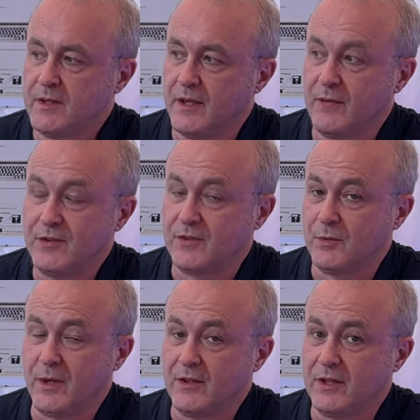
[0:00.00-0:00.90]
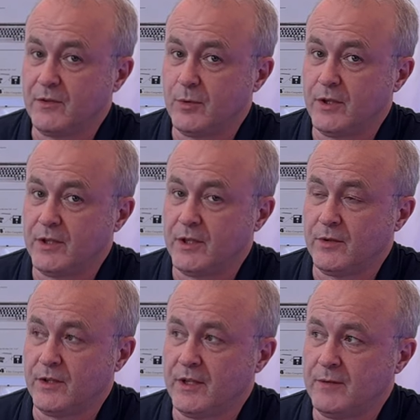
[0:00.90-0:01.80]
It was just the way things were. You know,
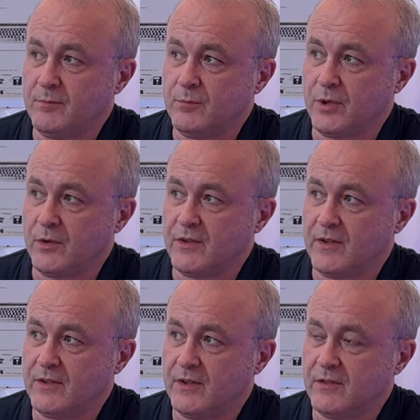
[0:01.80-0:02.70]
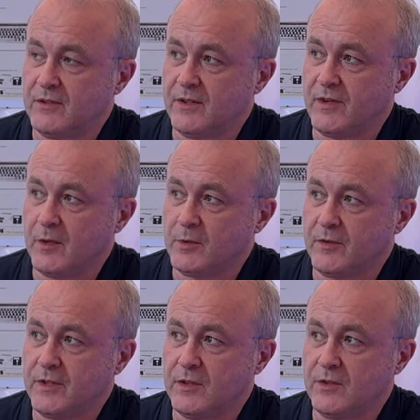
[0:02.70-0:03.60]
the processors had developed over
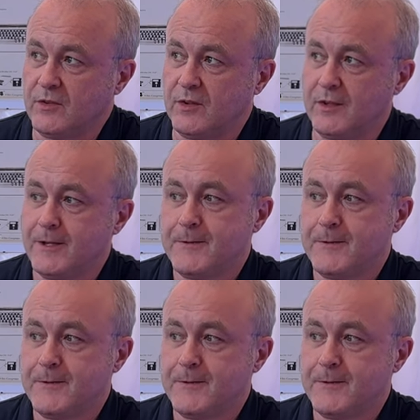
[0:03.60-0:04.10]
the years, and